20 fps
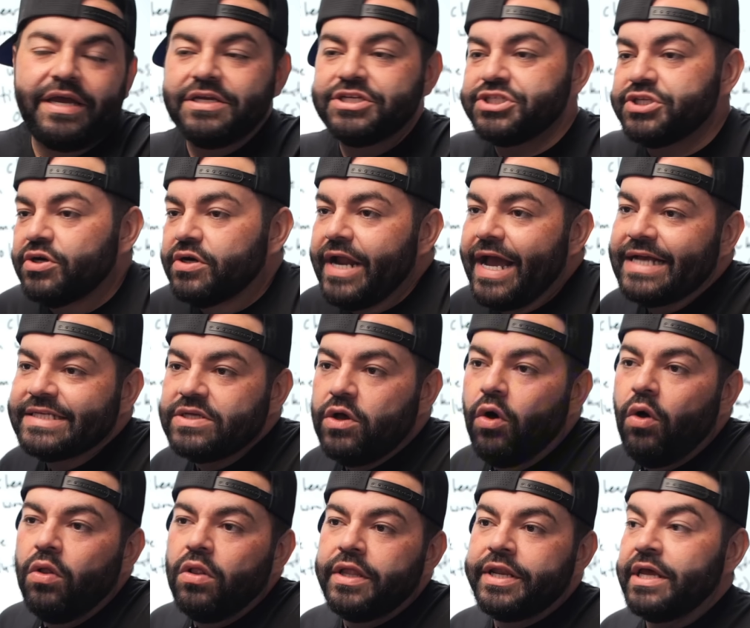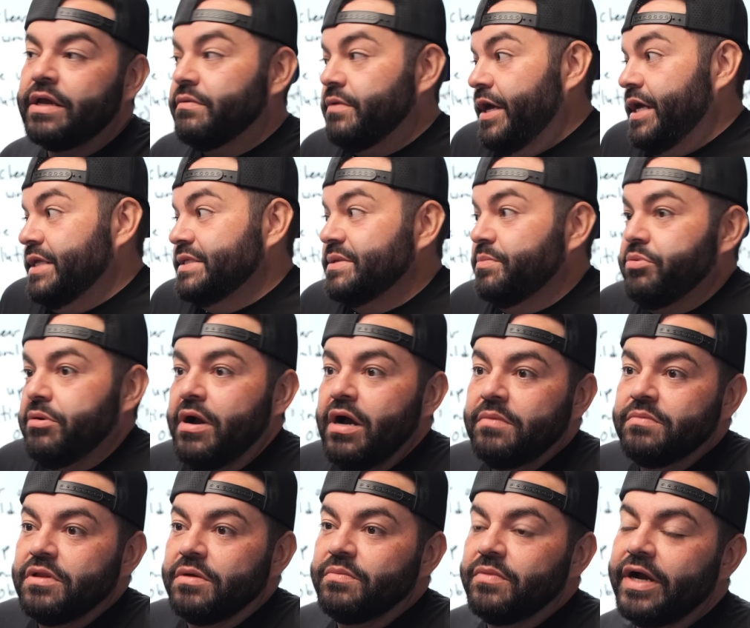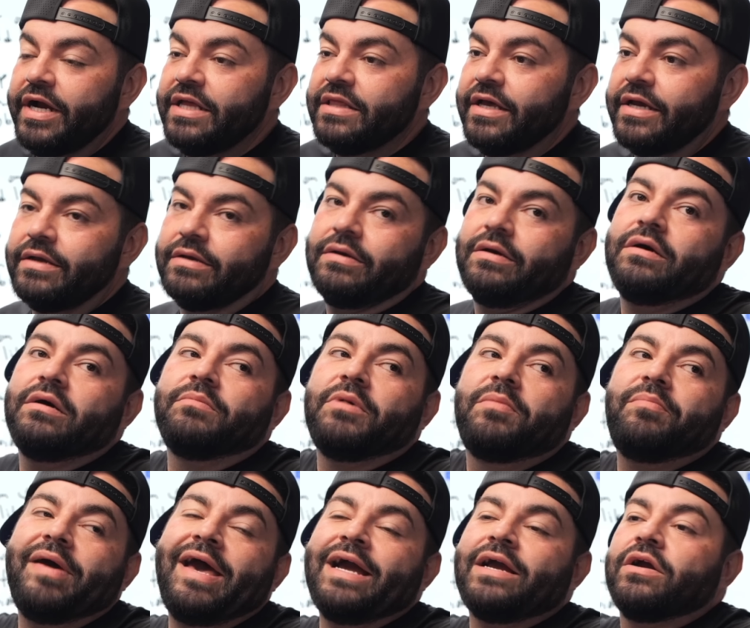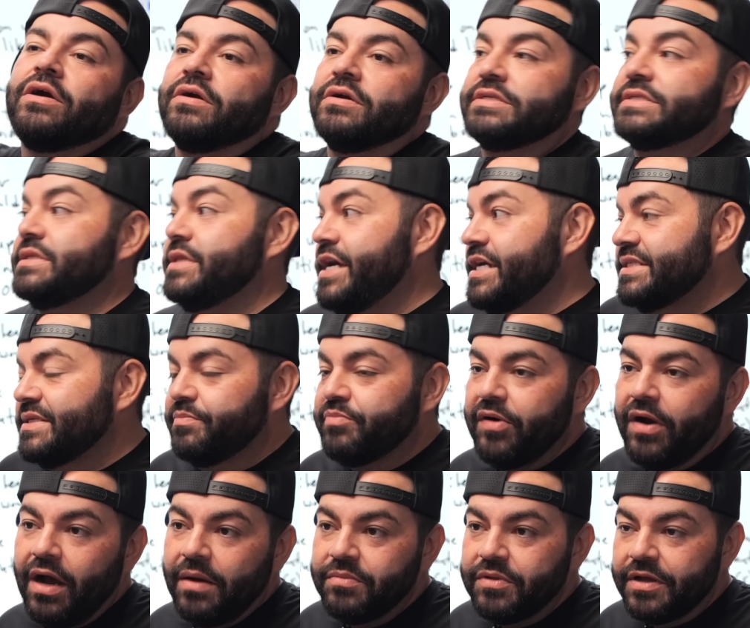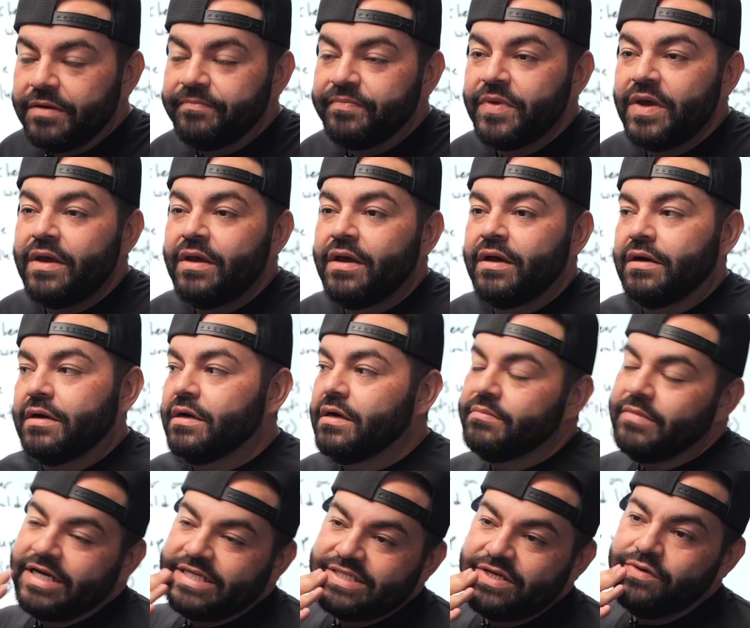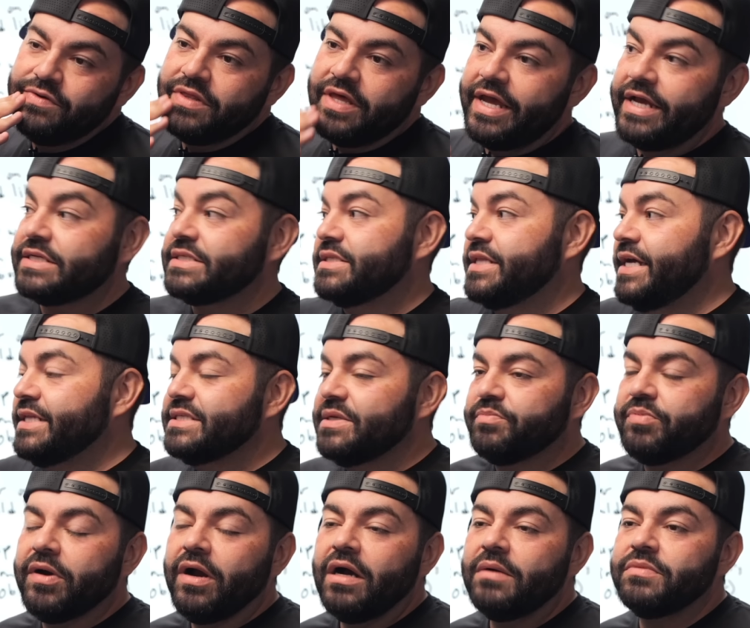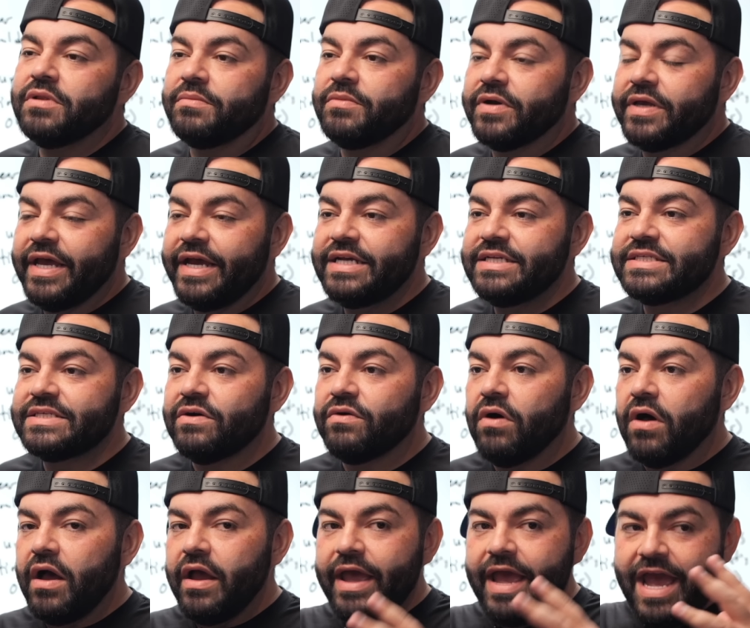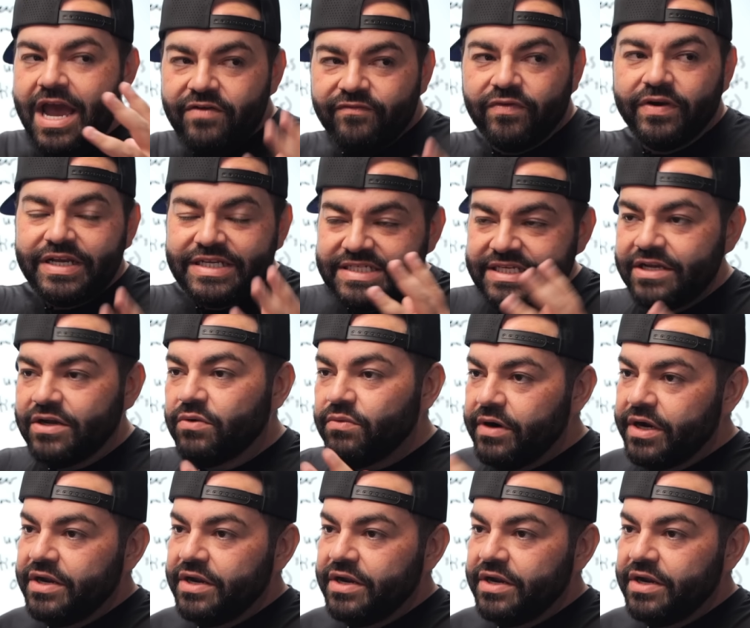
shirt has a hole in it. That's a problem, right? Like, oh, my back hurts. That's a problem. Oh, my tooth aches. That's a problem, okay? So every single one